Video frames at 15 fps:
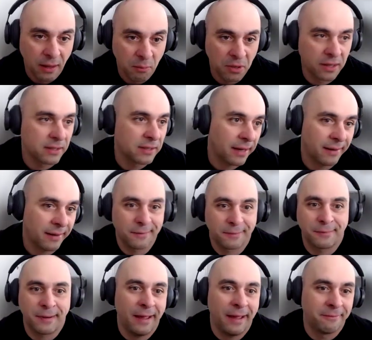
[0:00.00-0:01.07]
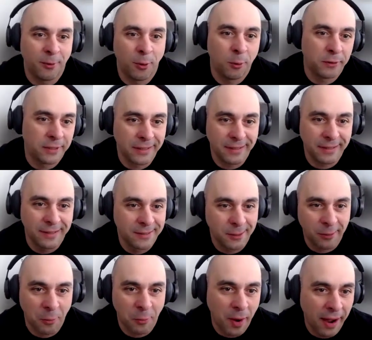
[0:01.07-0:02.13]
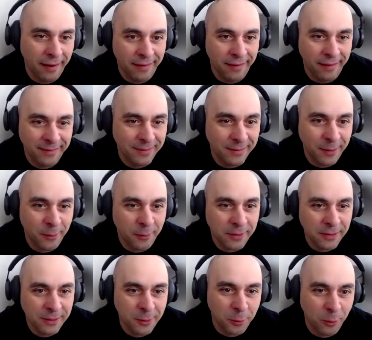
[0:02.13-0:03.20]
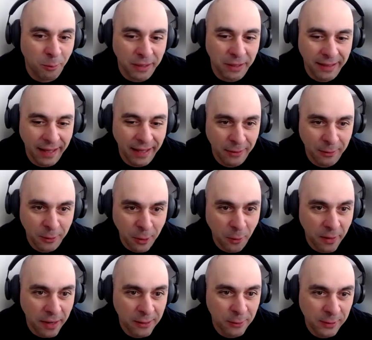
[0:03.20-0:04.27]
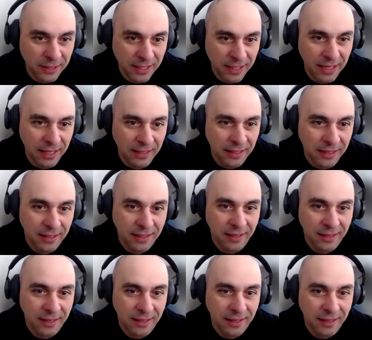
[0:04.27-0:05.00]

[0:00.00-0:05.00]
because like voltage on a wire, it's cool. But then you go and you see it,